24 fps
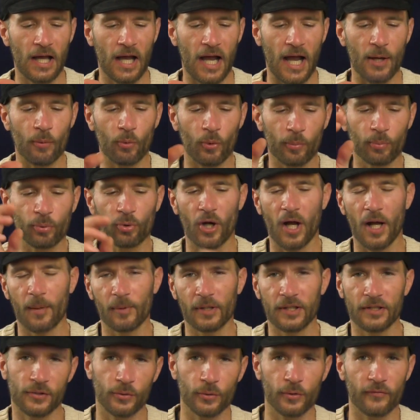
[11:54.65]
I will
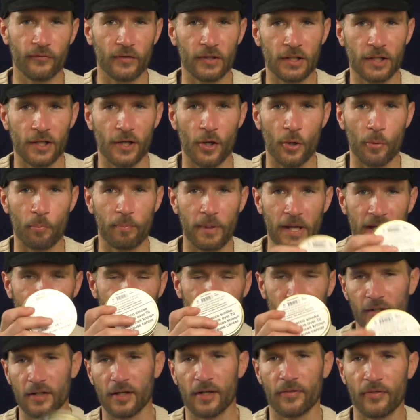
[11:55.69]
probably do a video
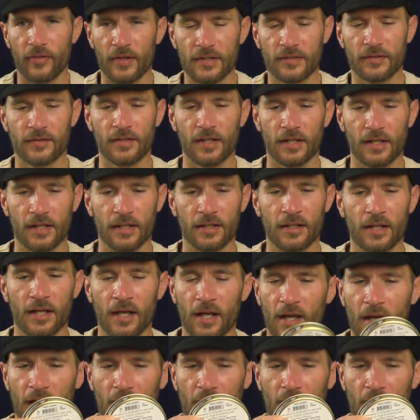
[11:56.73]
based on this tin.